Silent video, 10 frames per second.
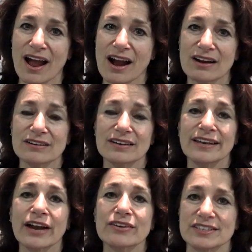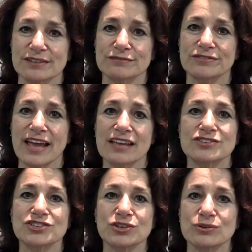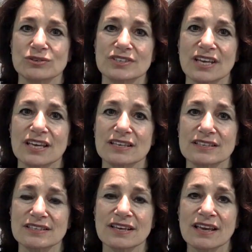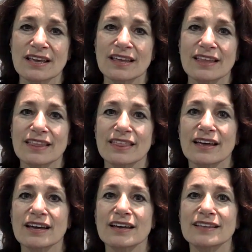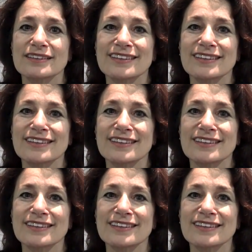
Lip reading: our narrative as Jews is the